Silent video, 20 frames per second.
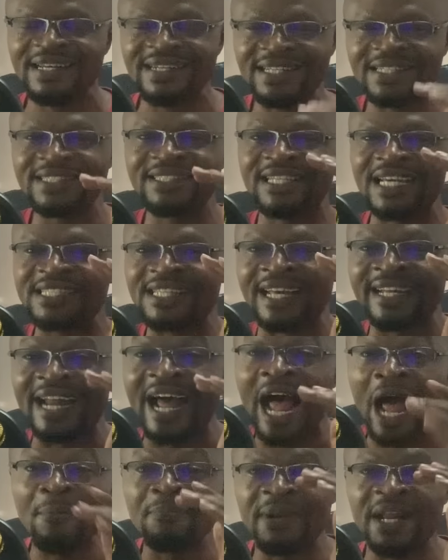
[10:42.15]
This is just an
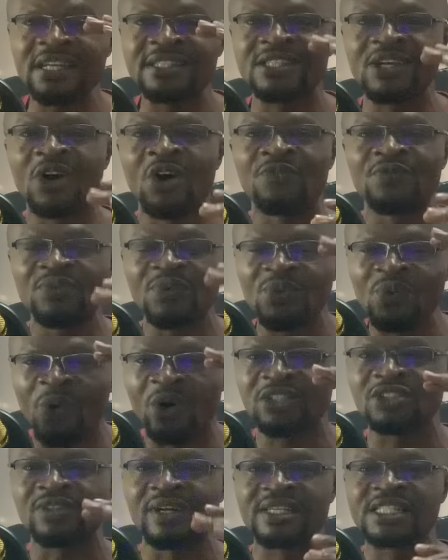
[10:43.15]
update of
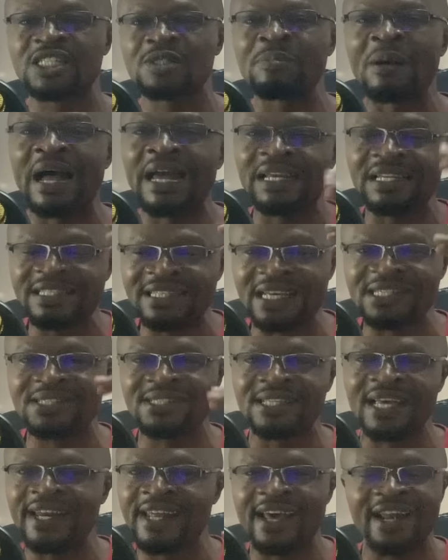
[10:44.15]
what transpired
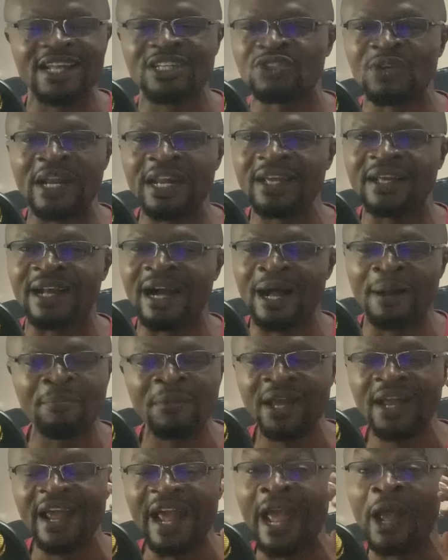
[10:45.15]
yesterday at the training
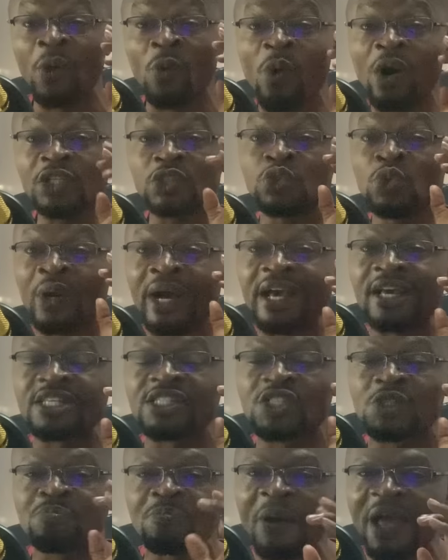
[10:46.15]
camp and what to
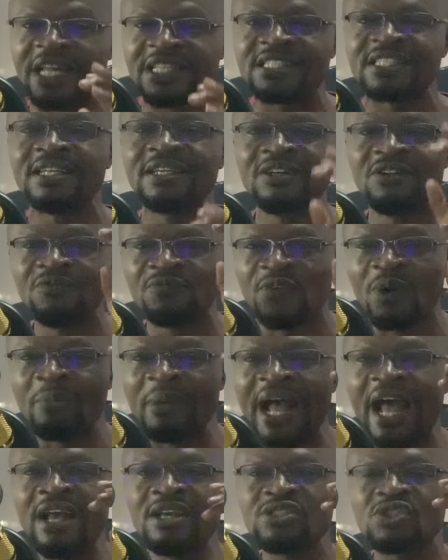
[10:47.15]
expect from
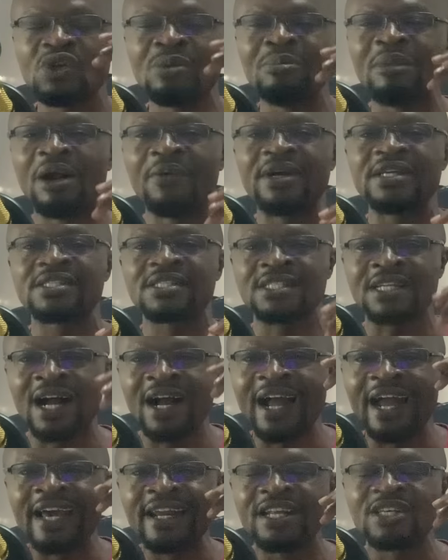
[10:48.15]
Enzo
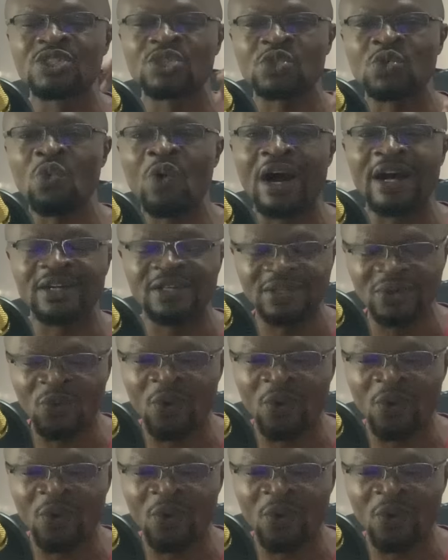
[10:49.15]
Maresca and the squad,